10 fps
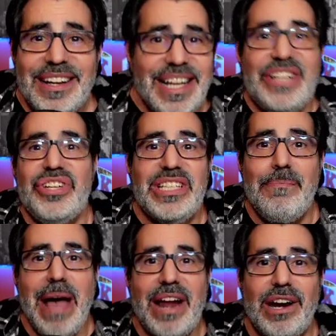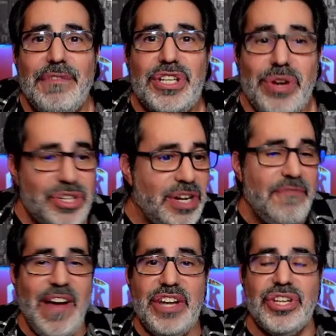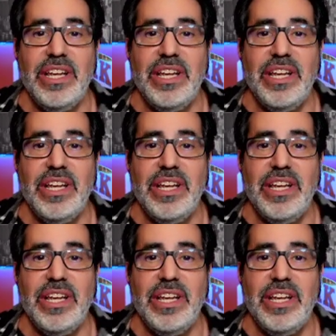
it's just a matter of attrition. Eventually,